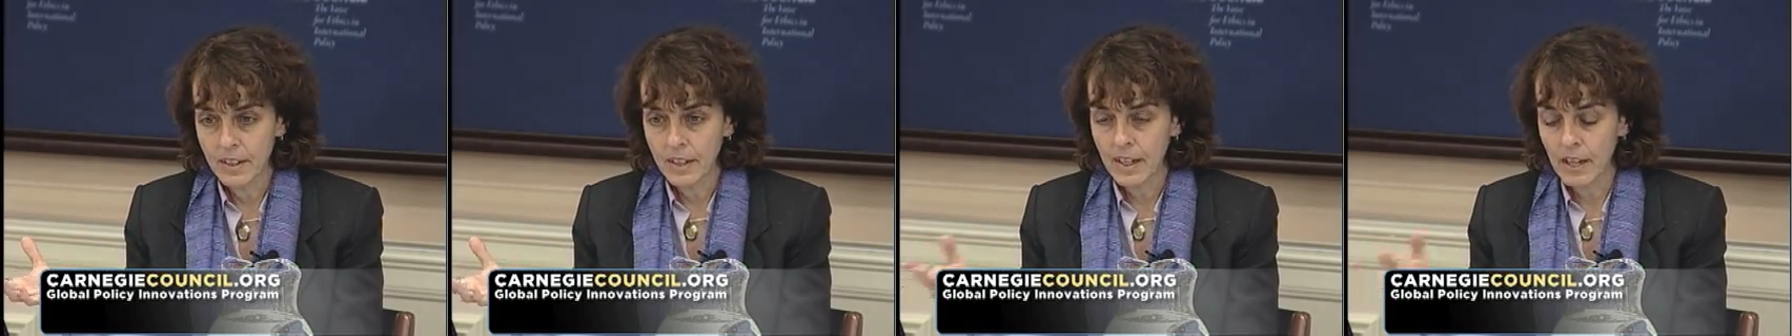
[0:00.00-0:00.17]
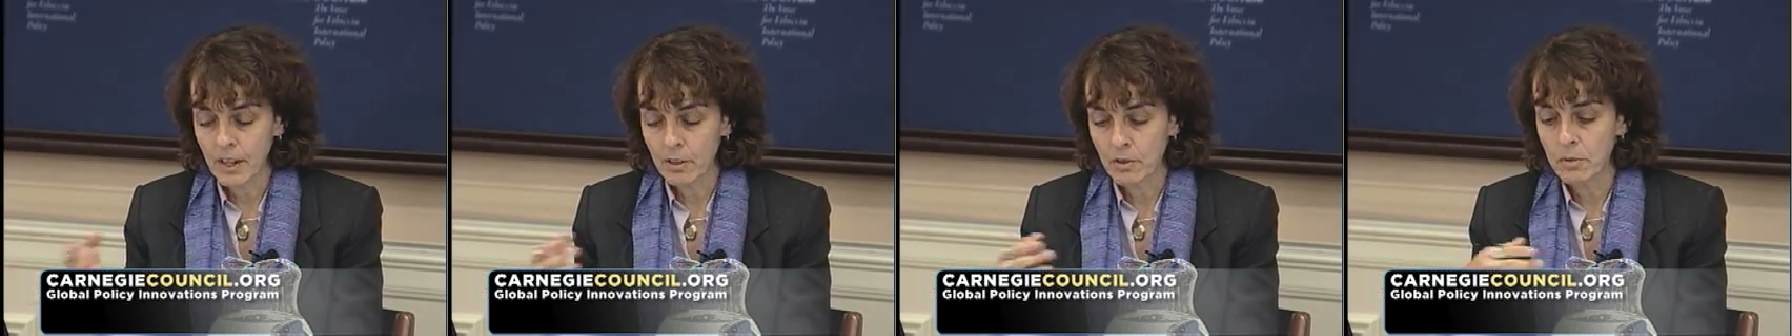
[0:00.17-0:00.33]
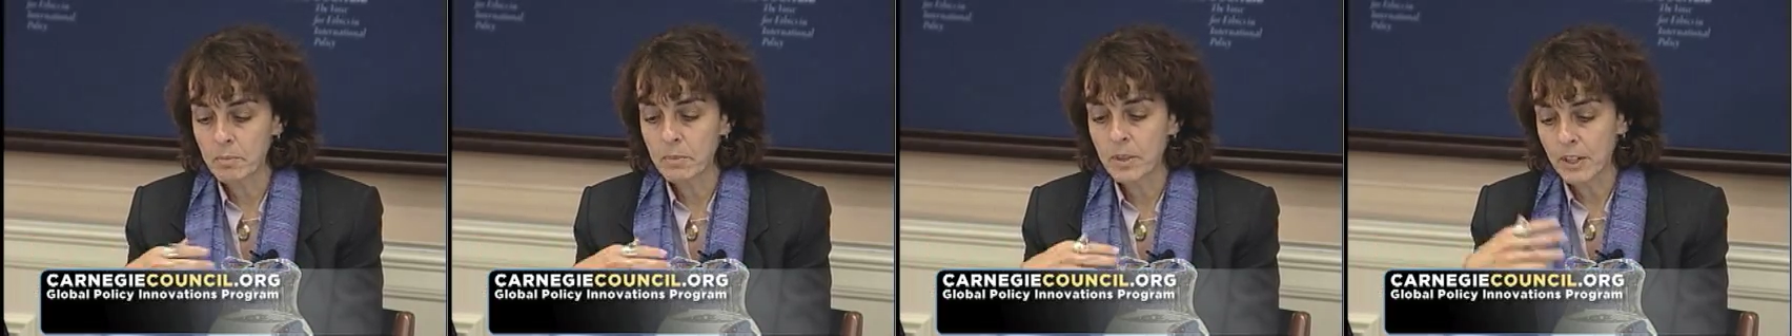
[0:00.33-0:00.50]

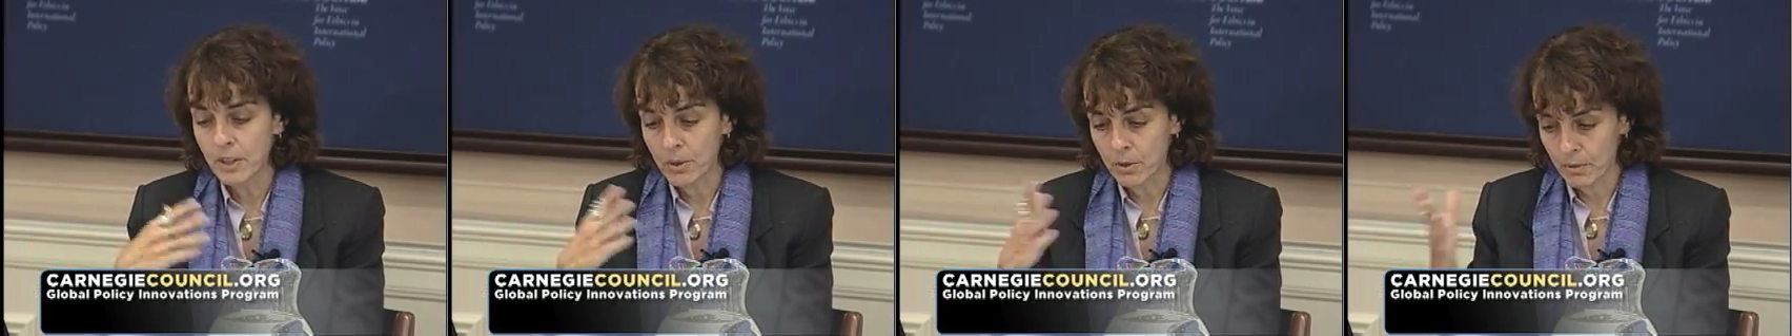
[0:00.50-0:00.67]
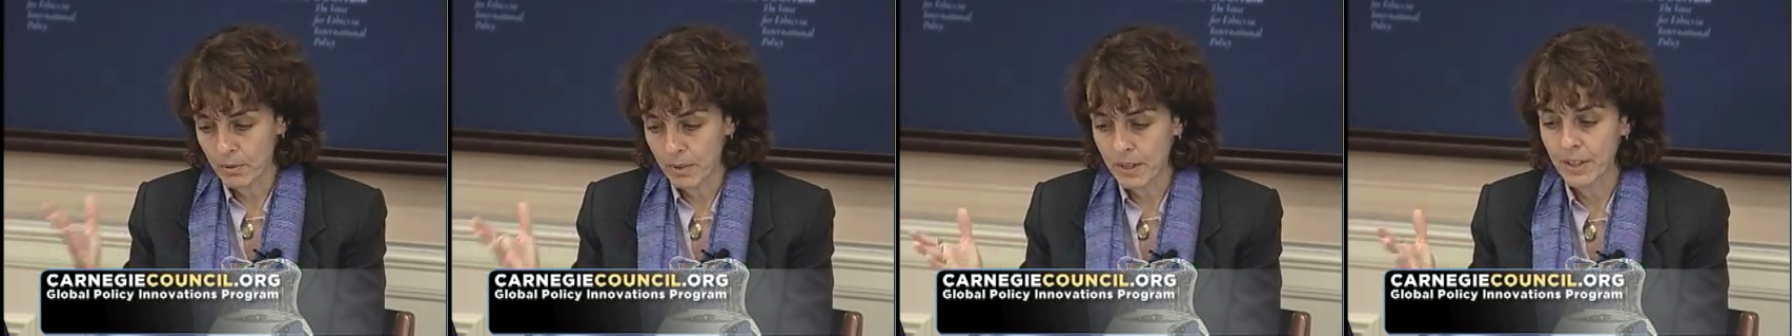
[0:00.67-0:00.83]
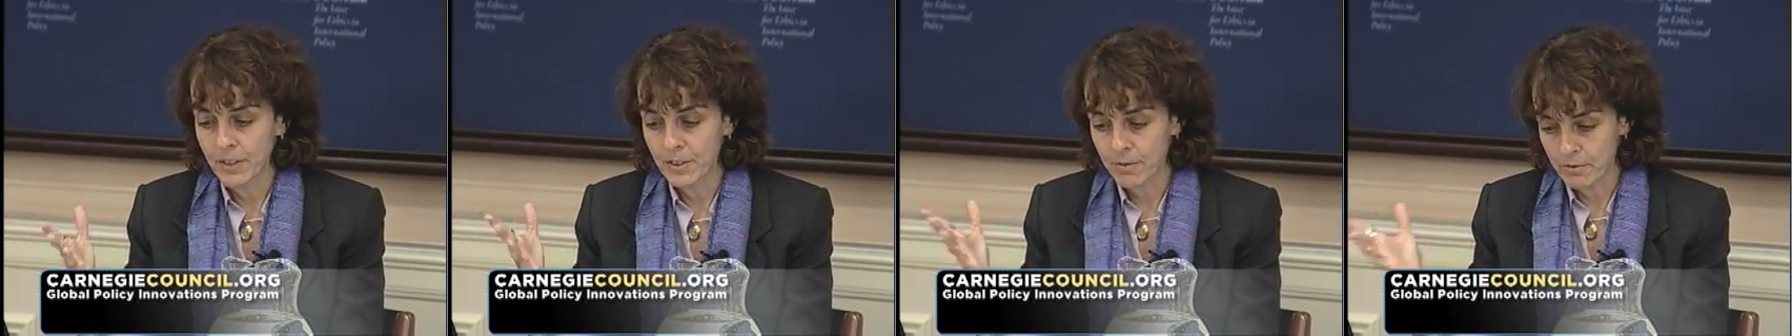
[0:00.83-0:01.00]
how we make
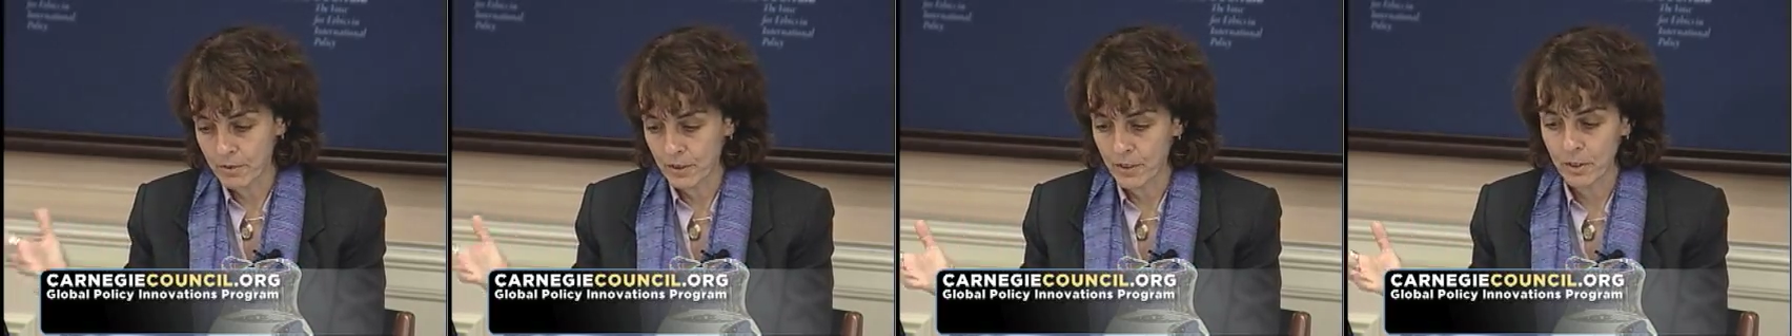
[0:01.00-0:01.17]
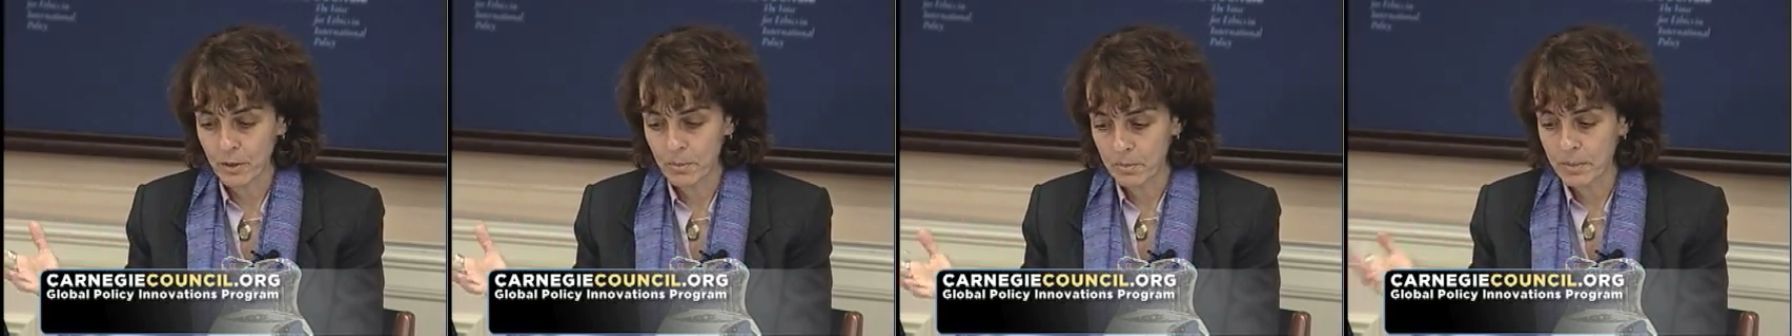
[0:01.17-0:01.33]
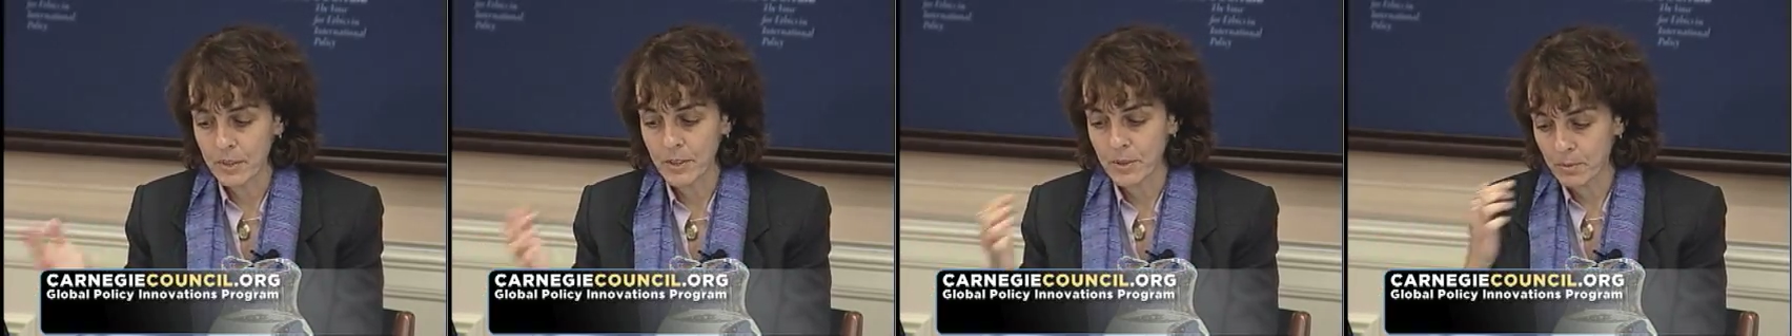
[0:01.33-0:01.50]
green a
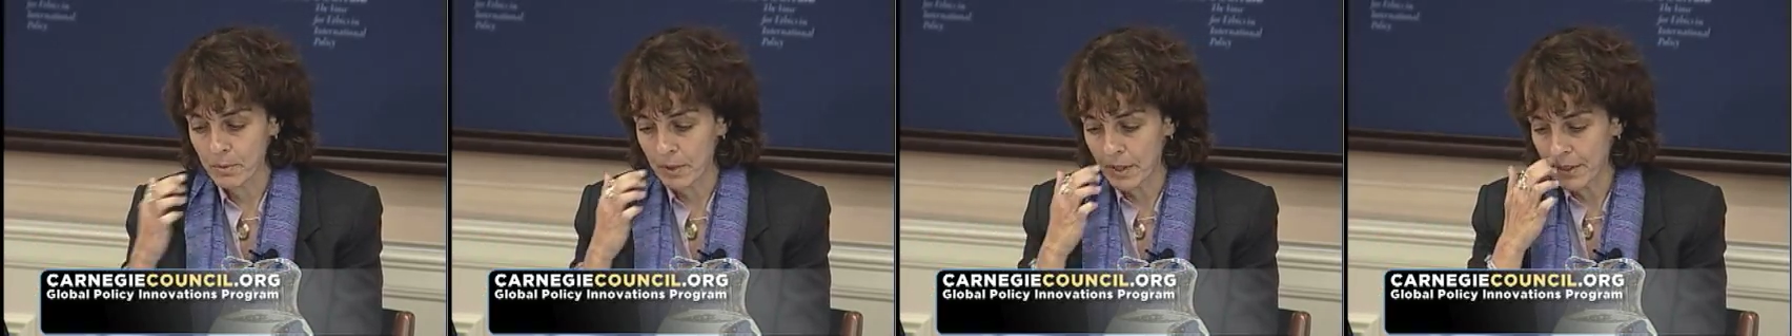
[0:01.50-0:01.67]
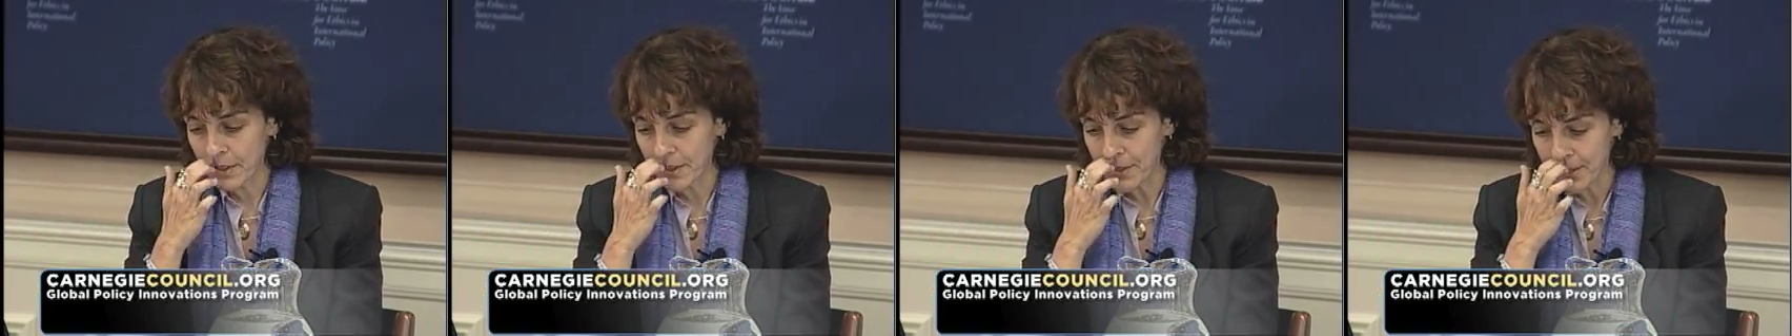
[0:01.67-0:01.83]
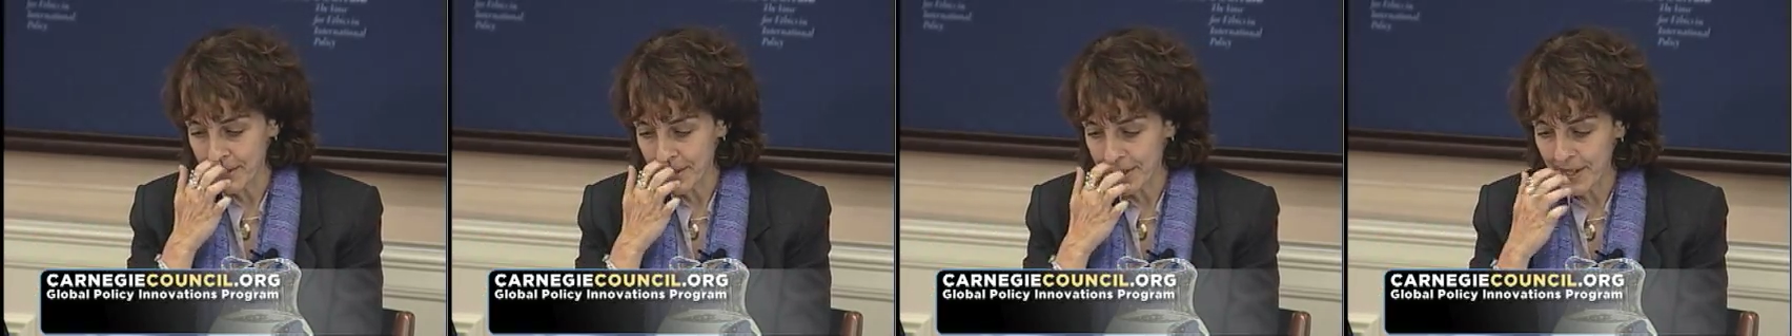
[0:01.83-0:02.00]
verb as
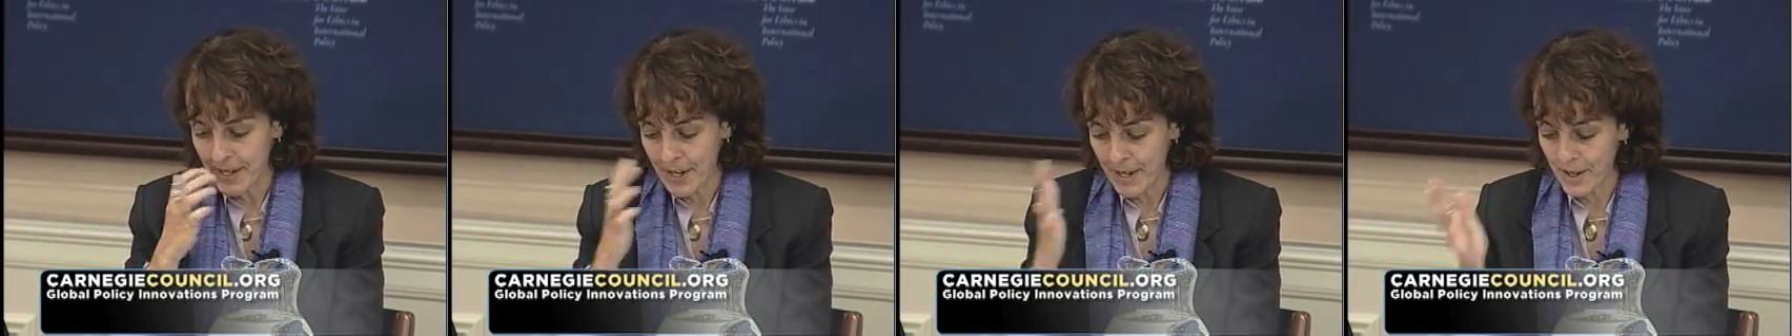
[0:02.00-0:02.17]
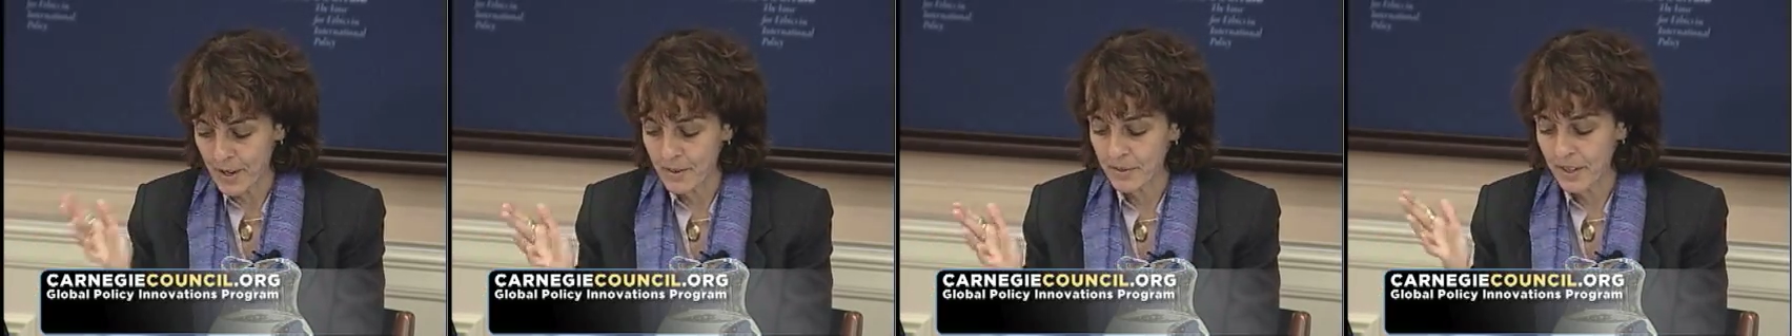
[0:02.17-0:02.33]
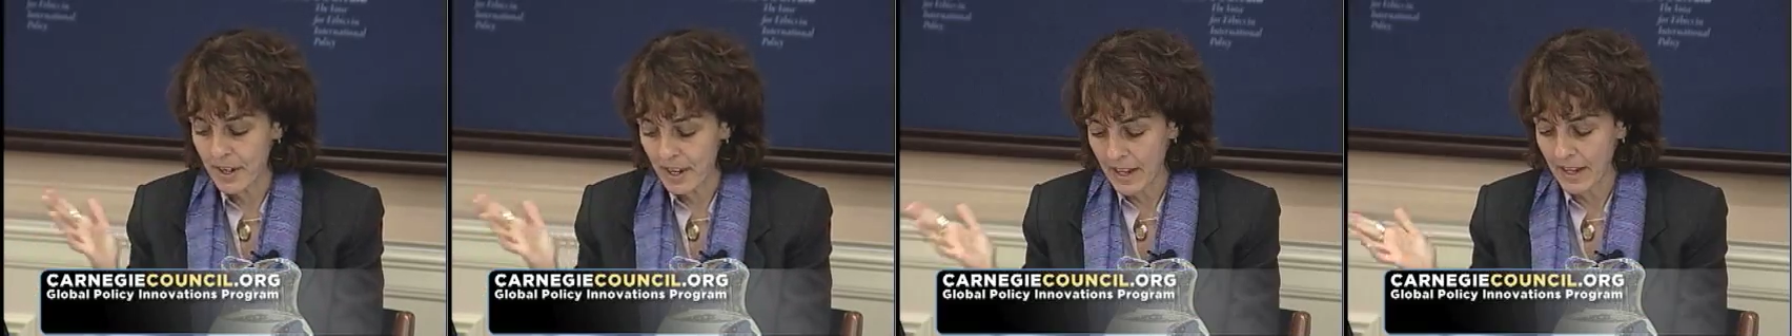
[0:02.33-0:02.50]
well as a noun,